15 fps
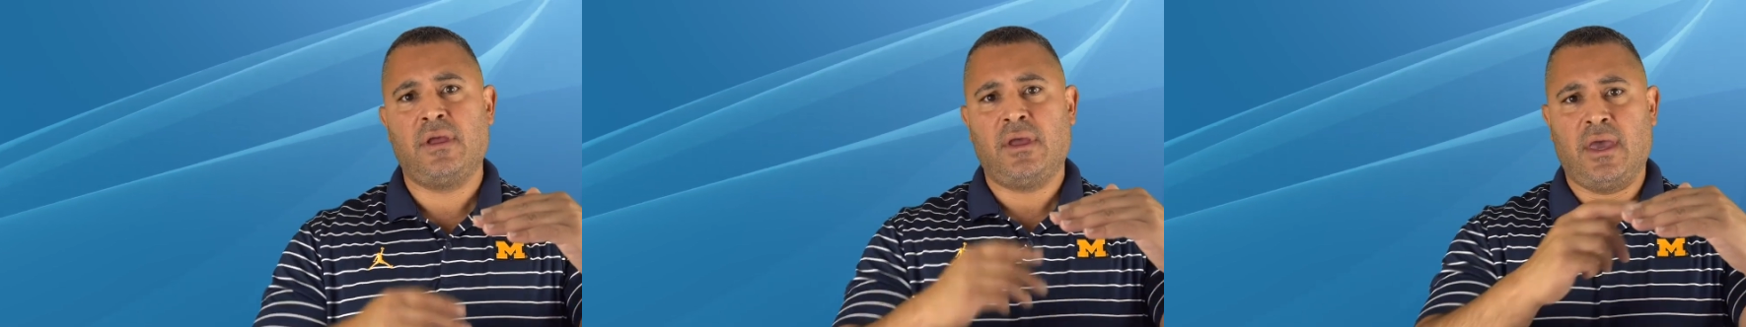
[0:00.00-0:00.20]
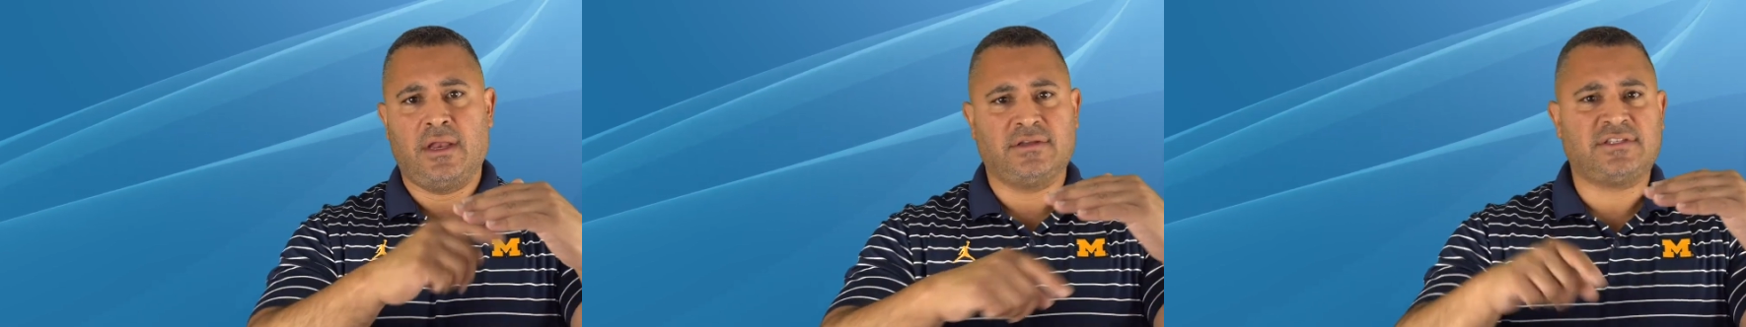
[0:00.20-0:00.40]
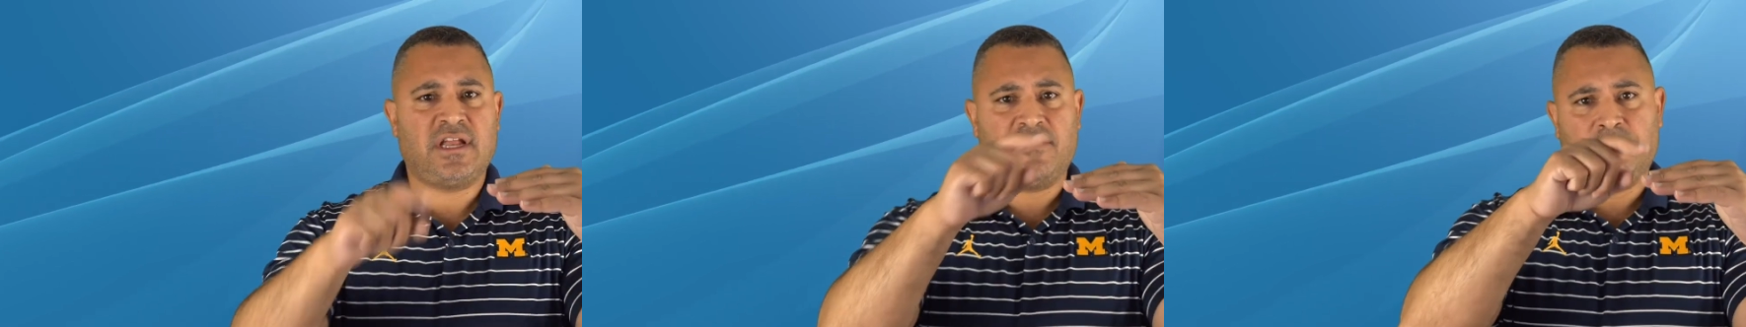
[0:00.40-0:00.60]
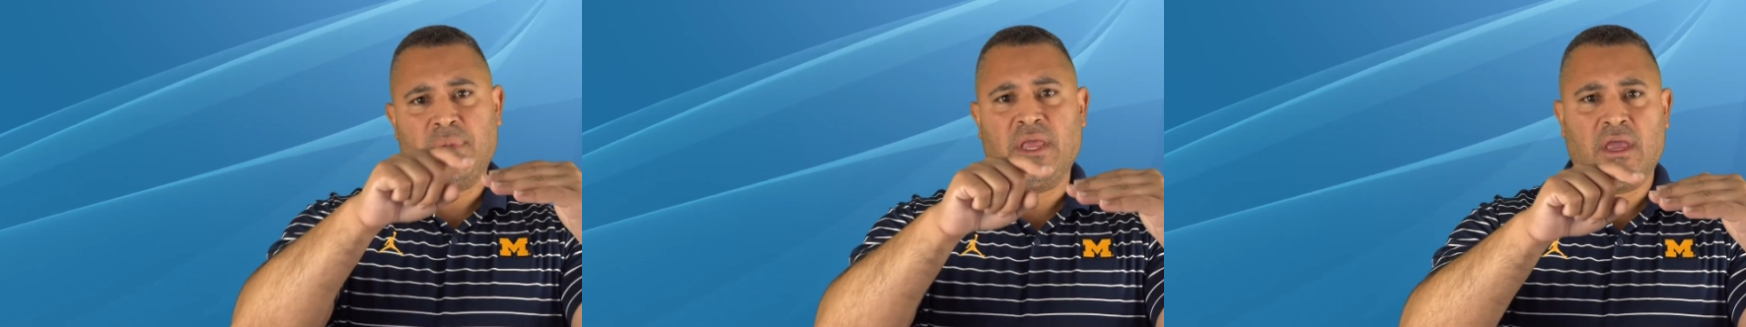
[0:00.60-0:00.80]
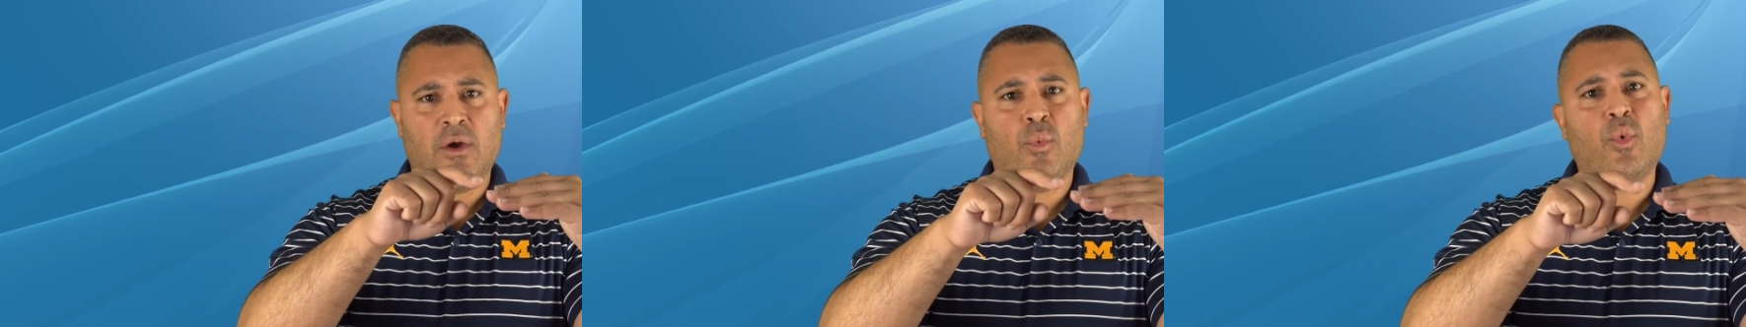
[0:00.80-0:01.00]
and instead of
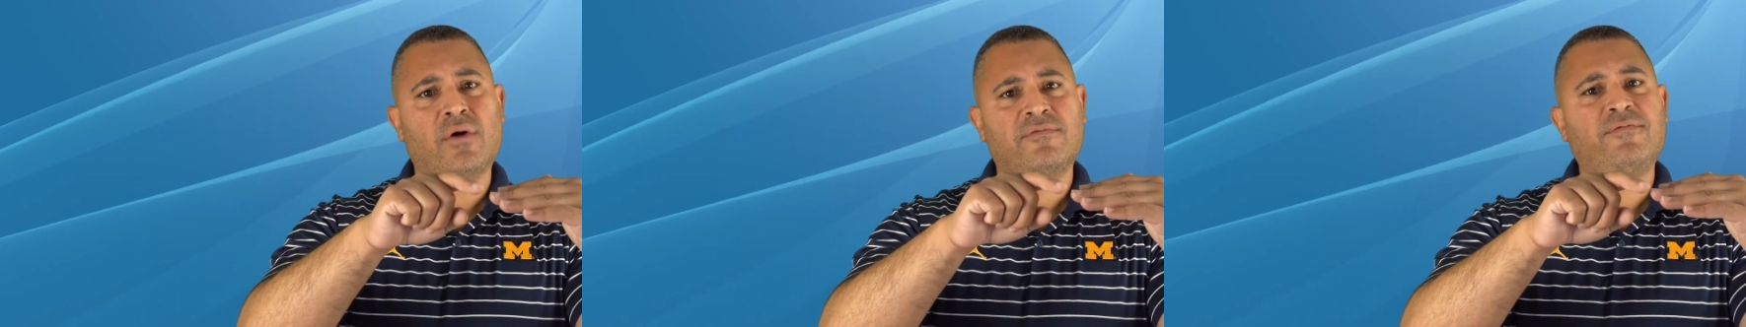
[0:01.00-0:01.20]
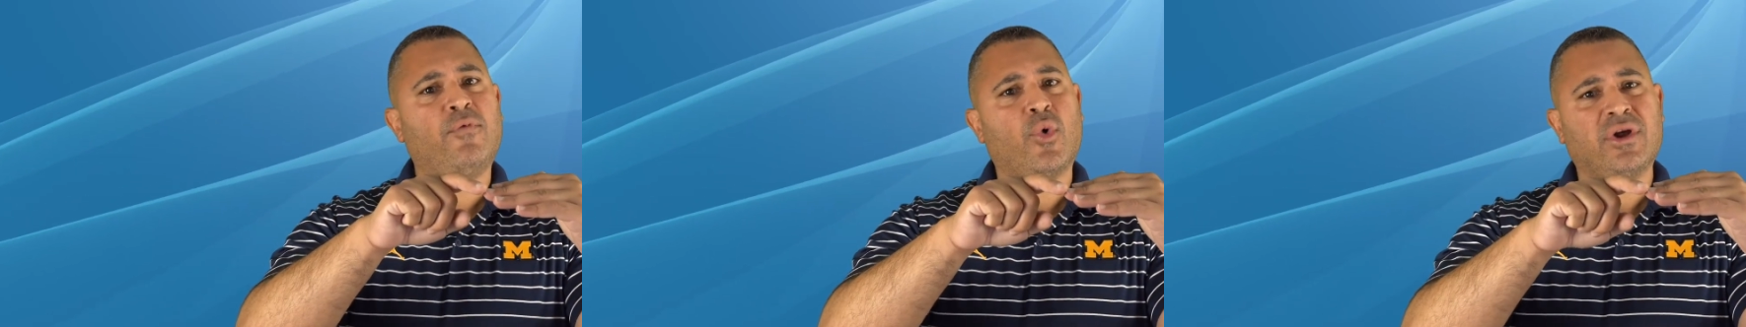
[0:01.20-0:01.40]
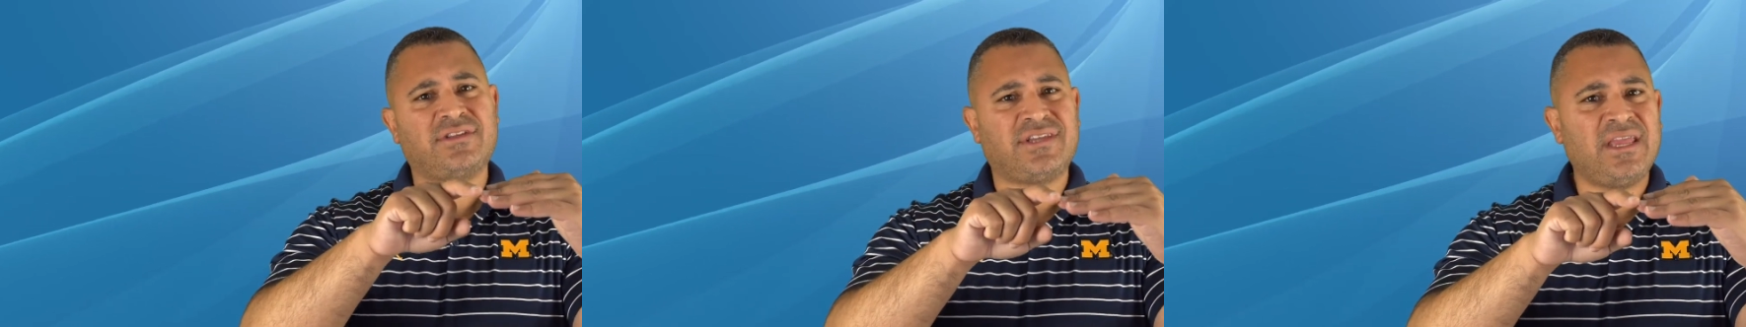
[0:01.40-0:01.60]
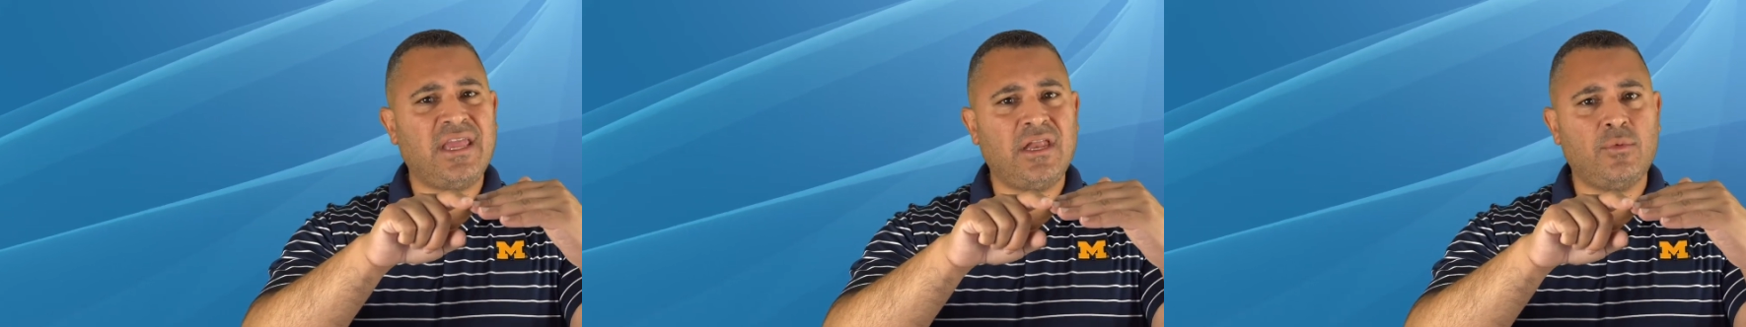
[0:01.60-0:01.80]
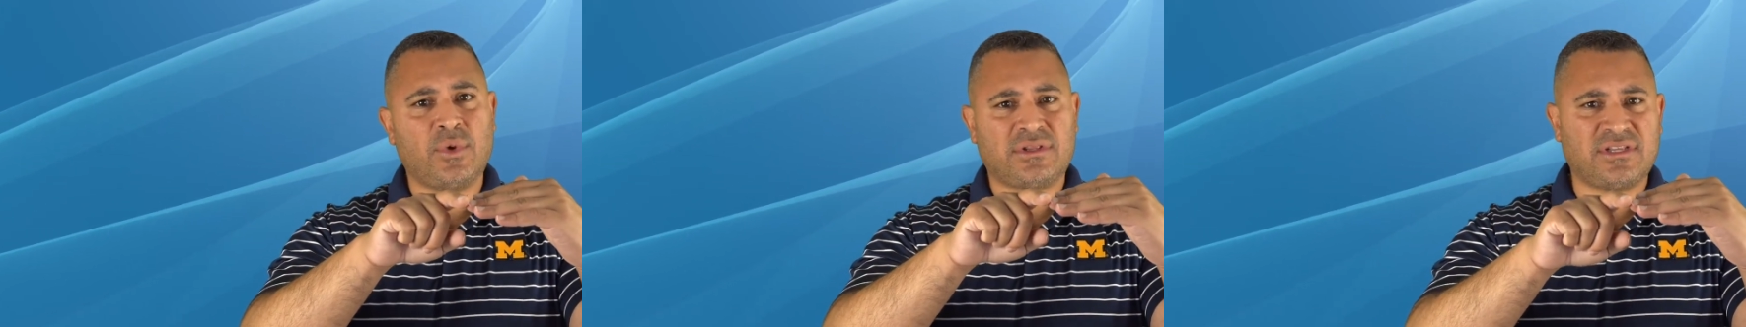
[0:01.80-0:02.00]
being at
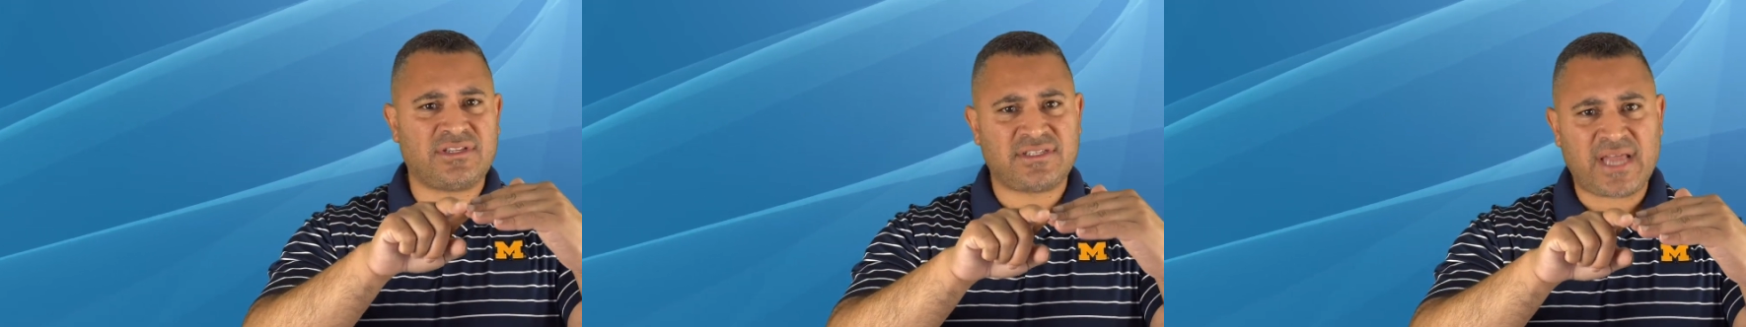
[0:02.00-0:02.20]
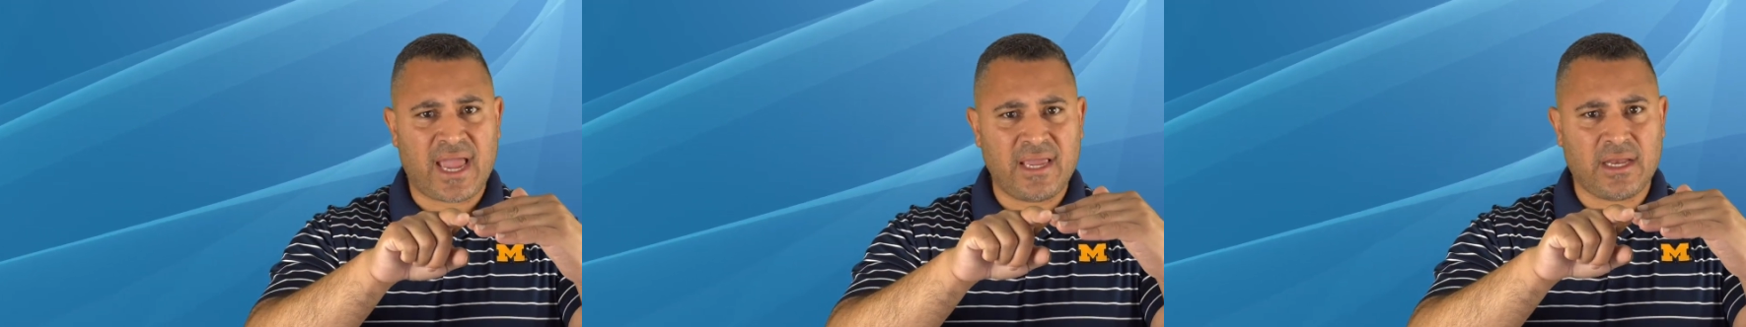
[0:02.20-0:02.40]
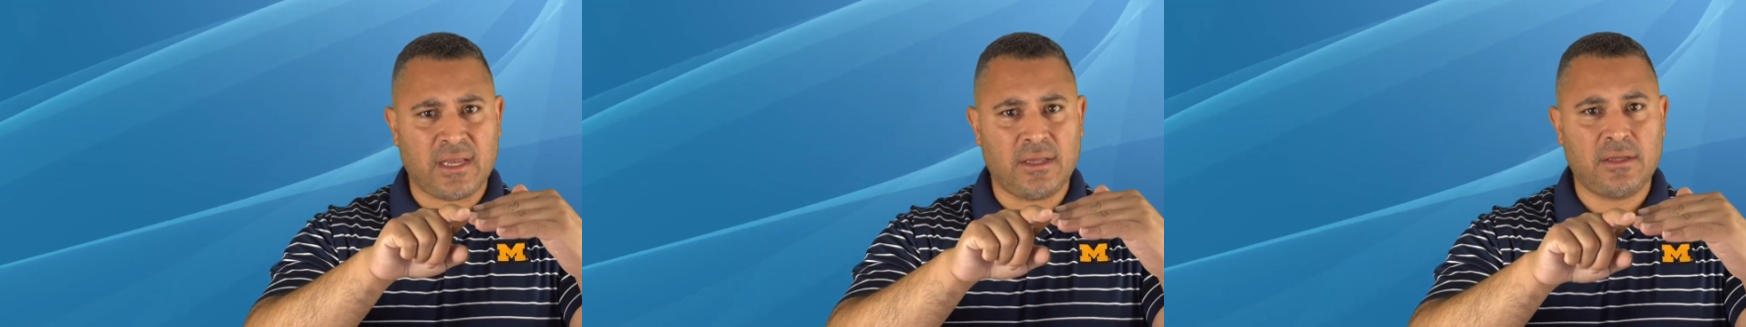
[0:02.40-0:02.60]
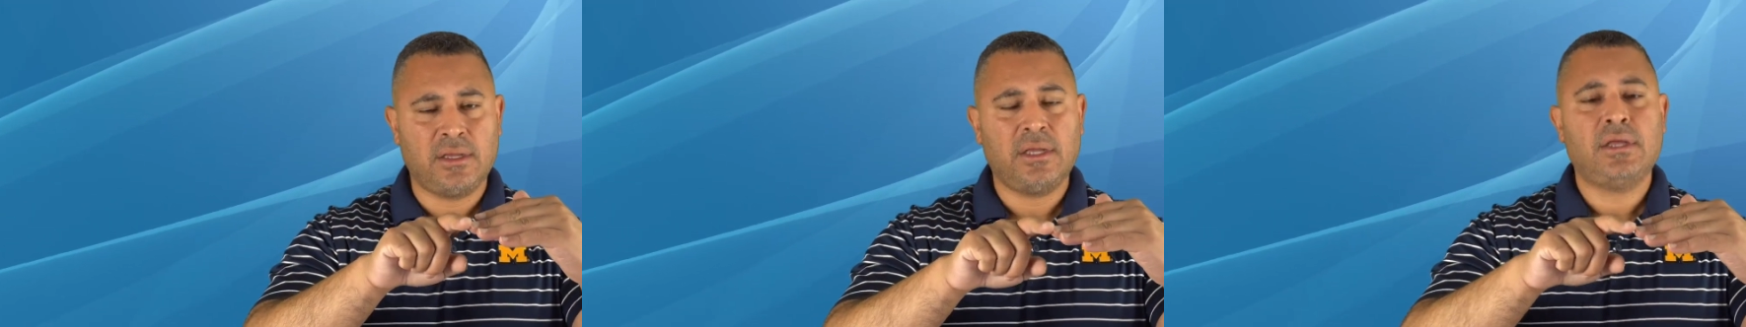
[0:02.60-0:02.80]
$114 with the siding,